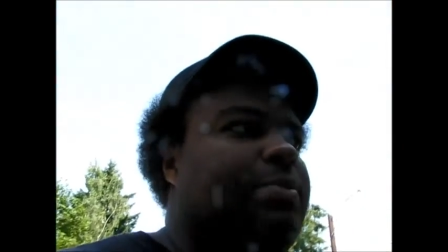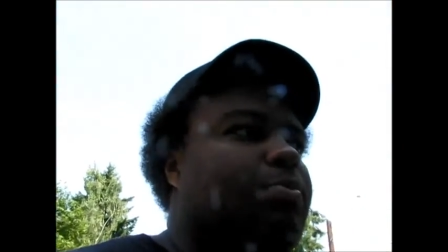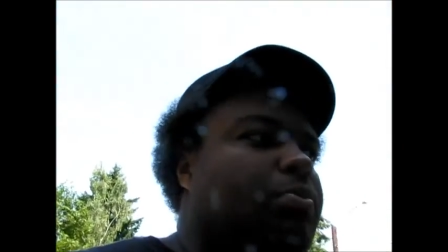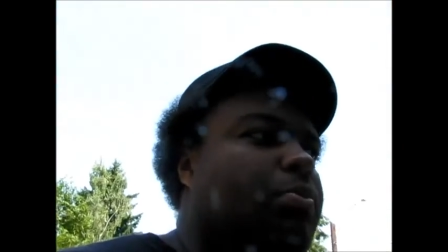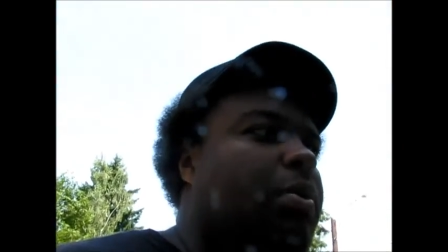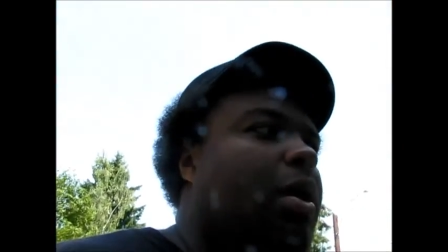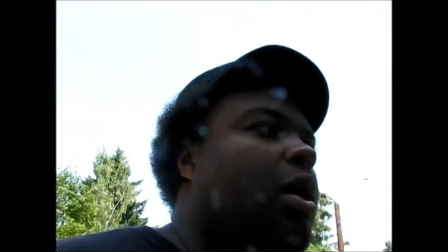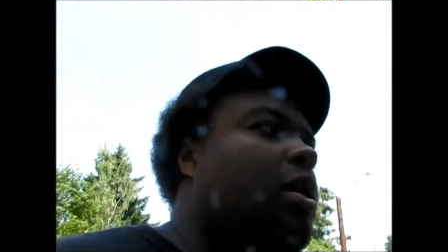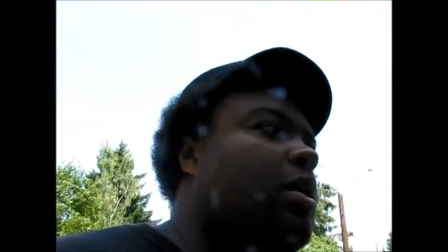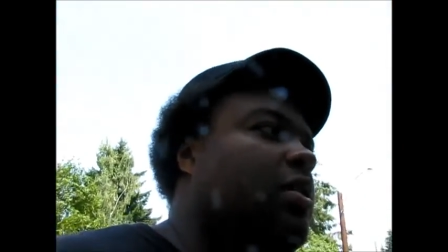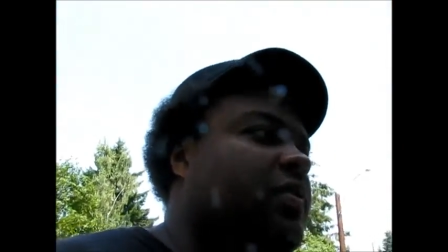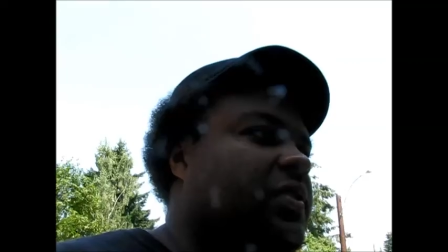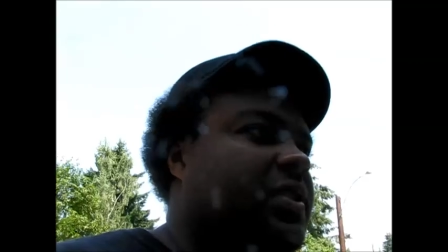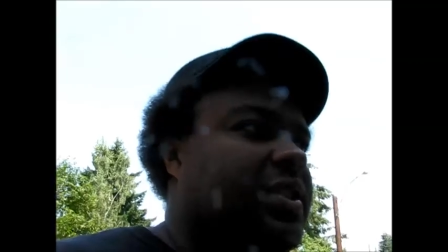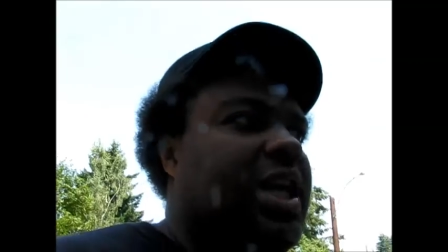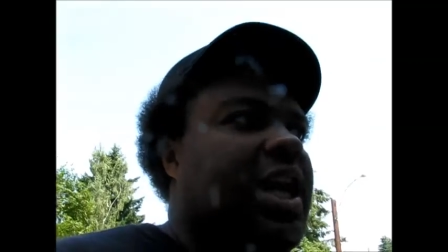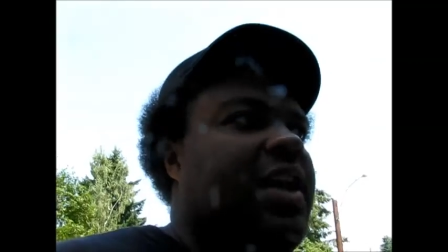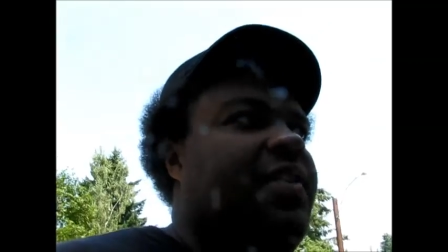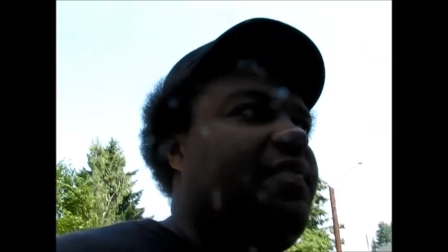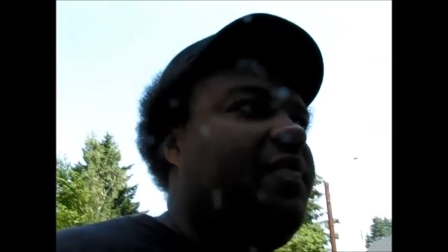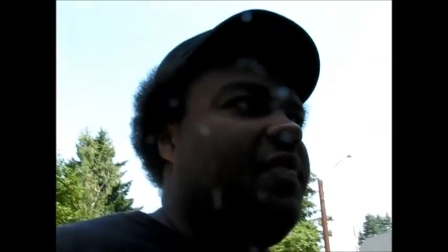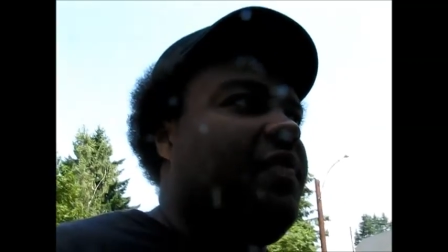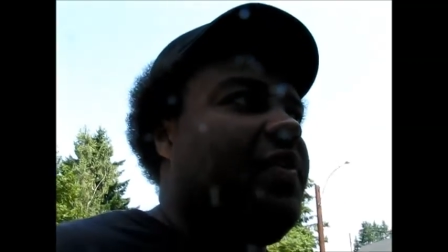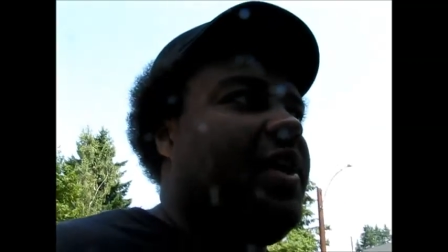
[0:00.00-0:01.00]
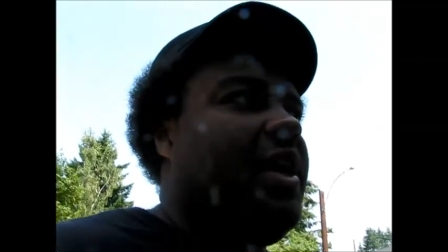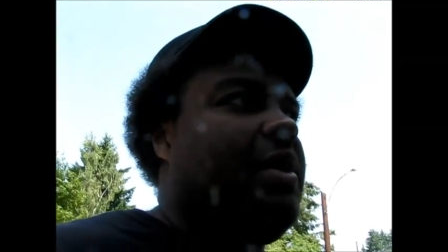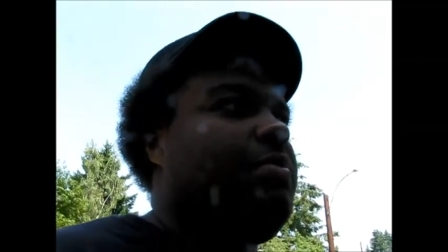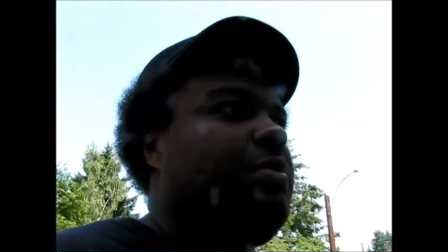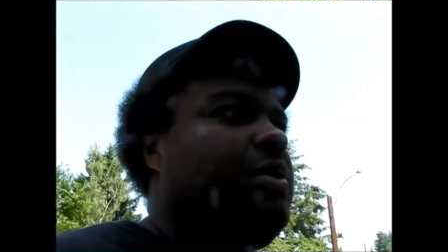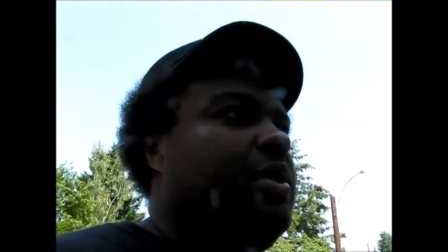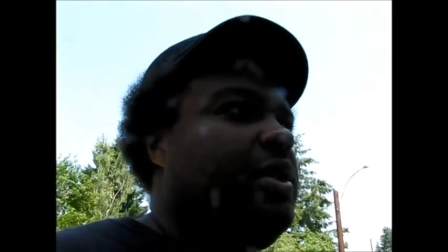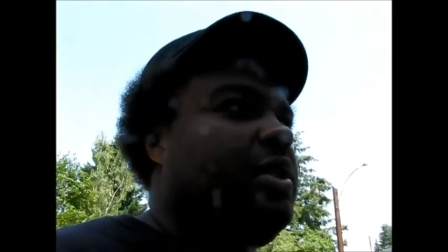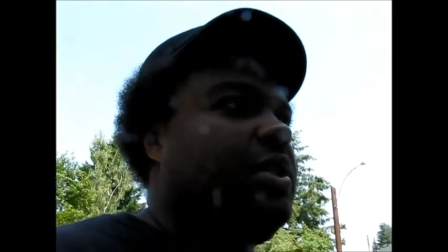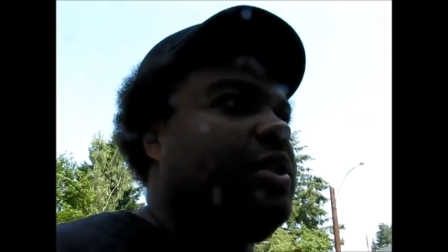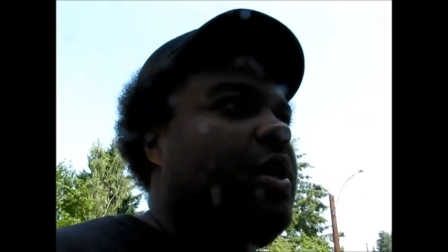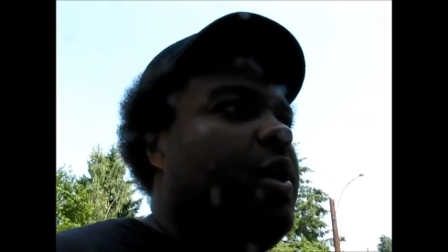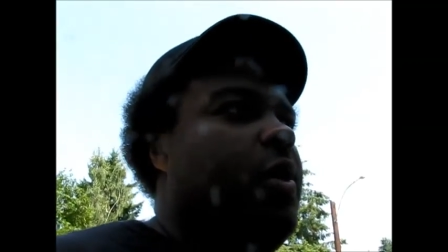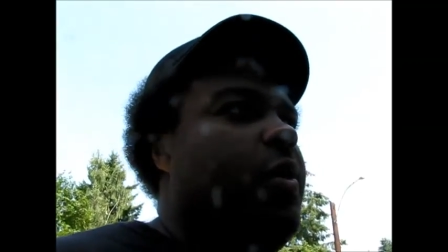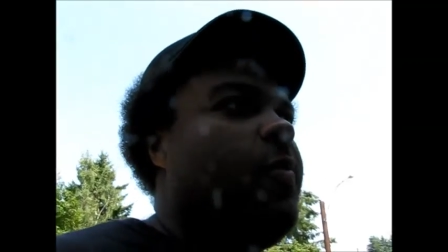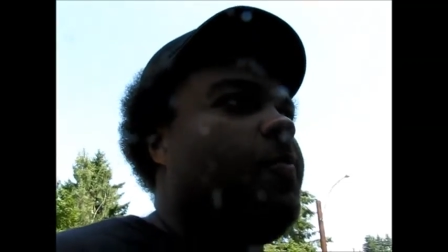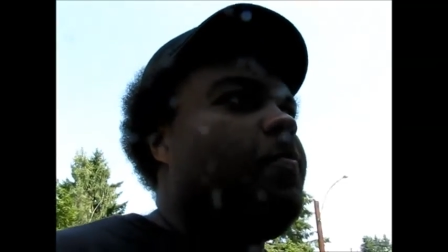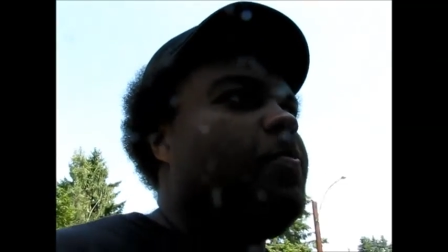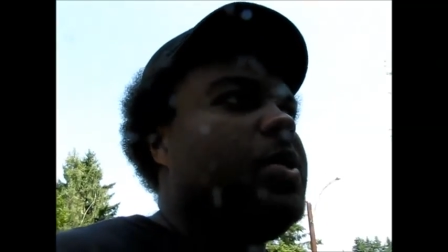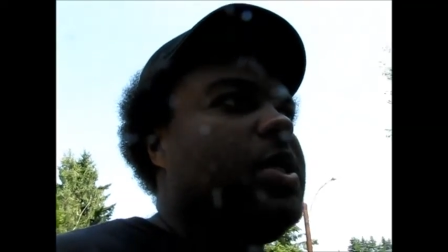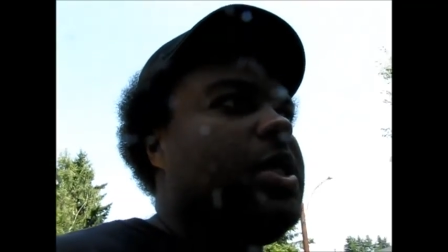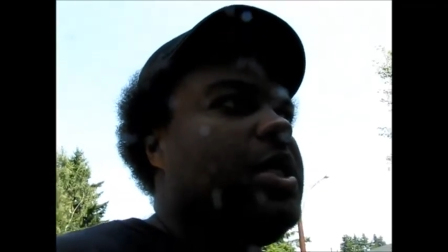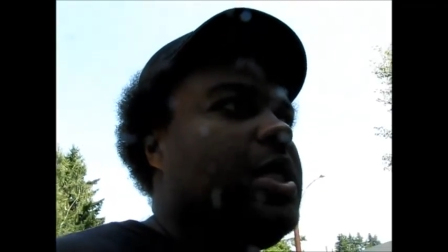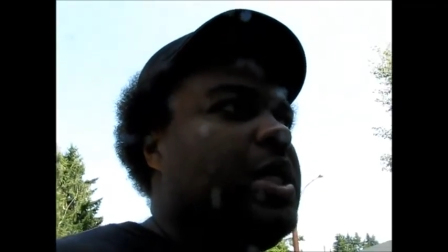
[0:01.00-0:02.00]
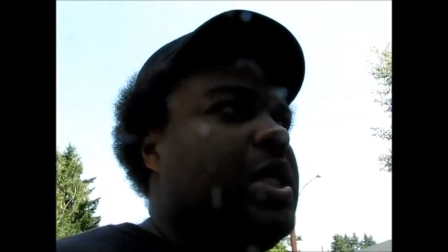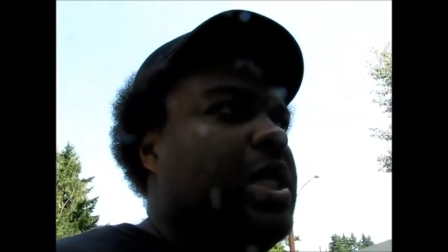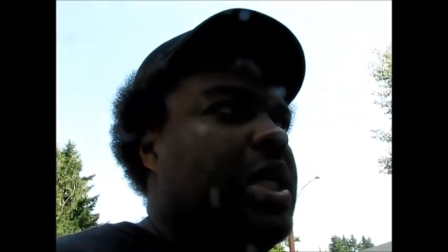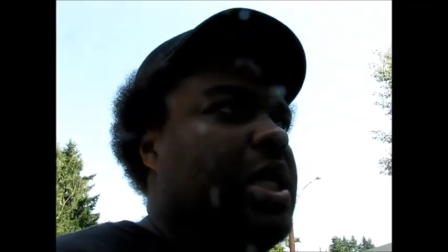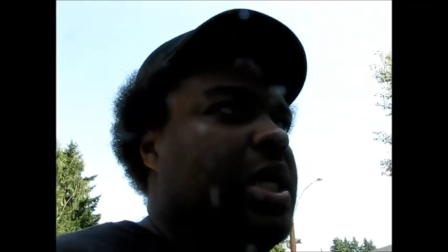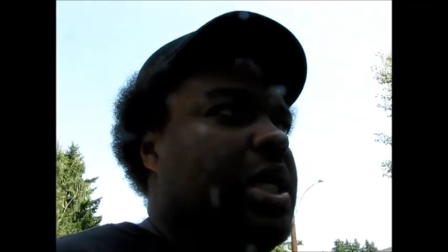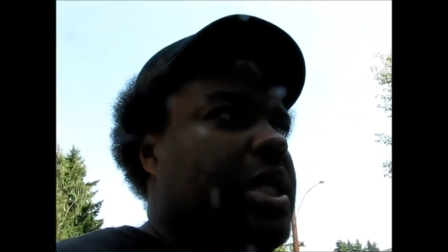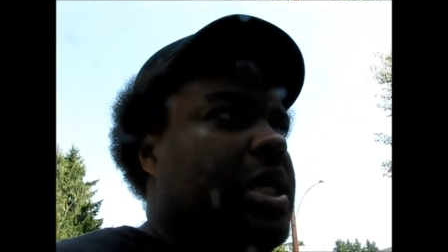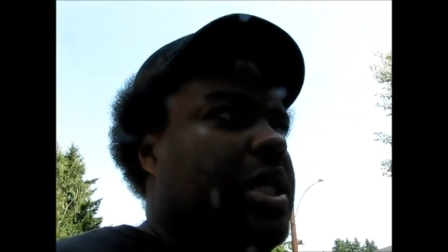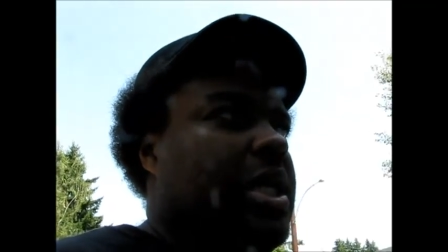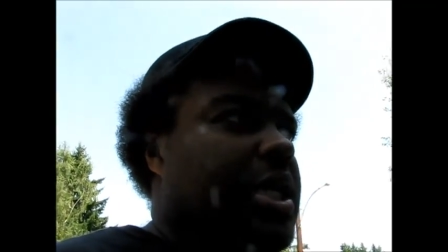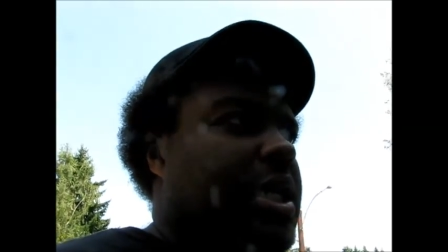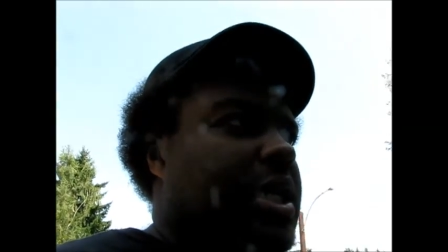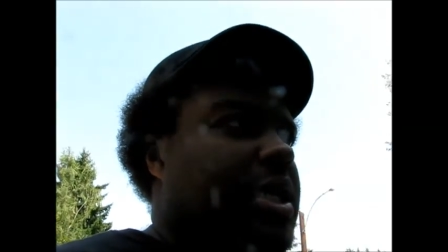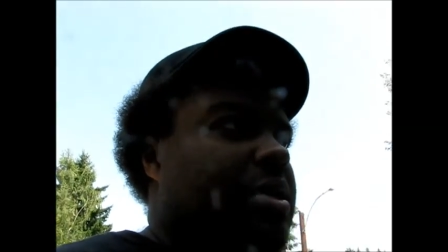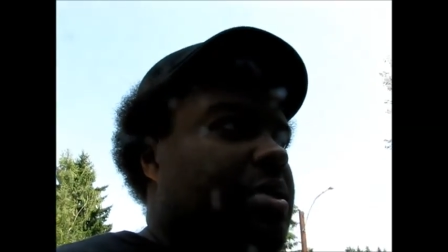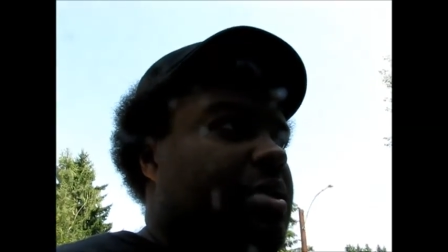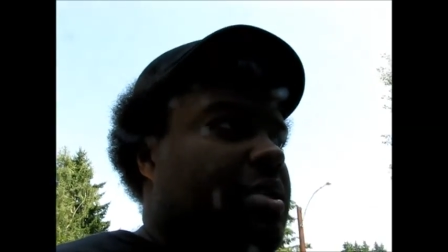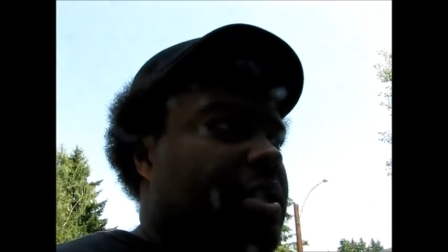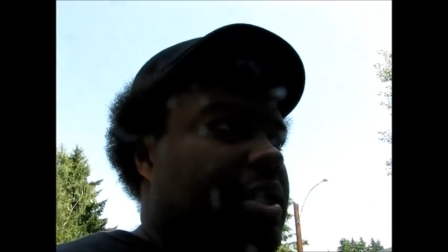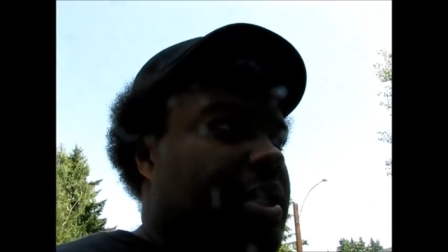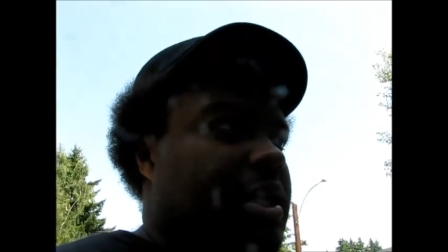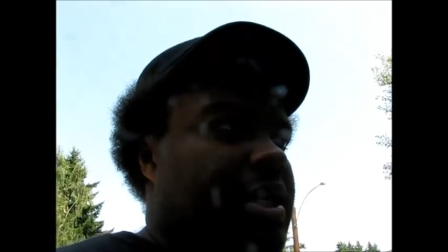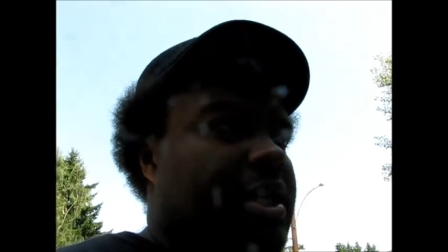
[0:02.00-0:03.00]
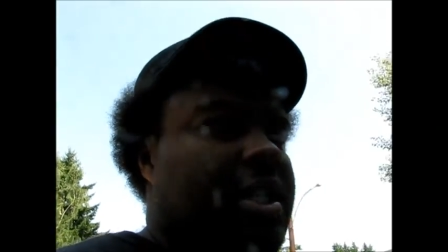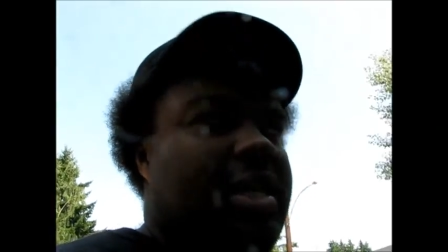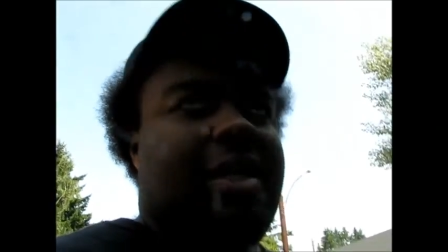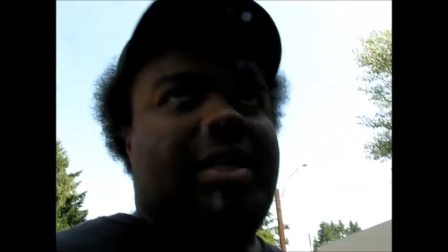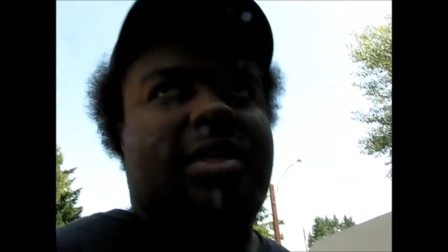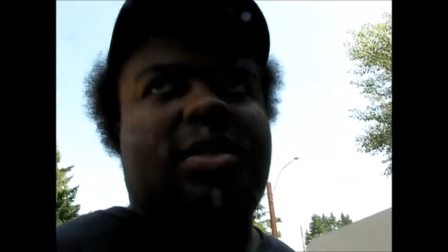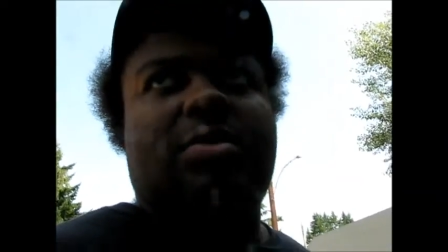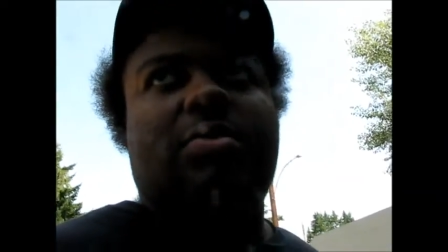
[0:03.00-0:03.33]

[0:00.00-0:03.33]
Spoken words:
far side of the family, so. And